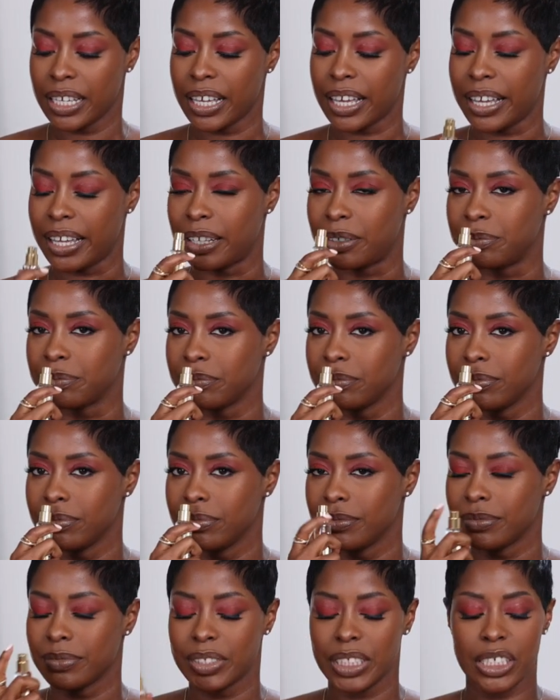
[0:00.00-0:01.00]
and
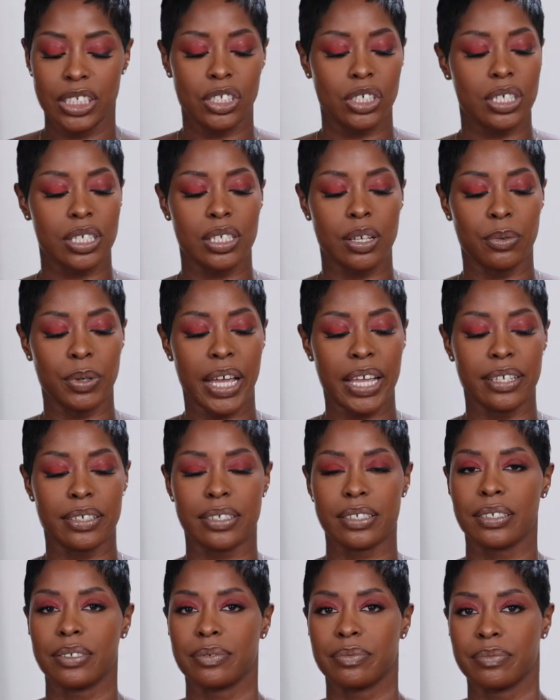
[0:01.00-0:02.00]
it's just so
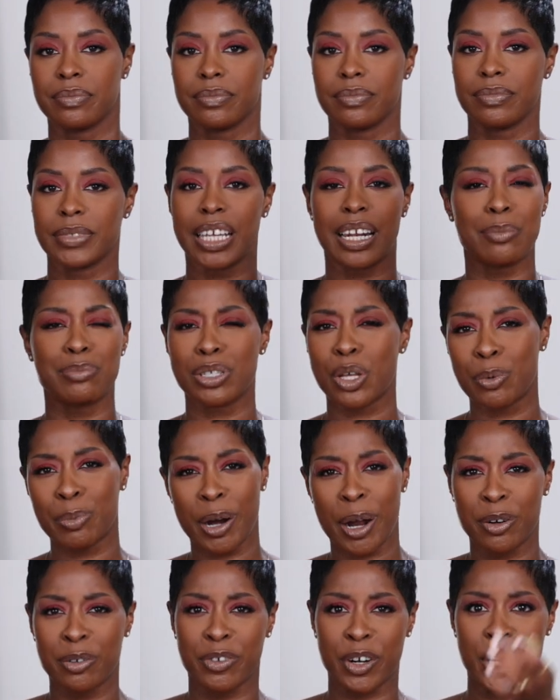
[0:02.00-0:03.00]
nice and I'm so
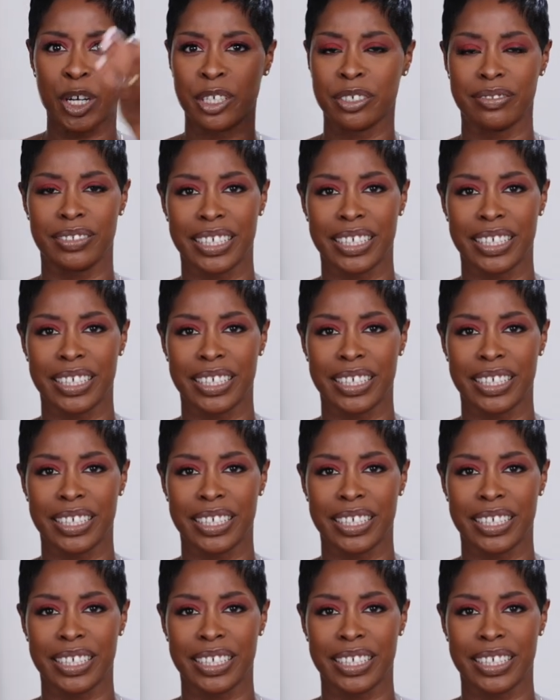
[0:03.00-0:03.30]
proud of her.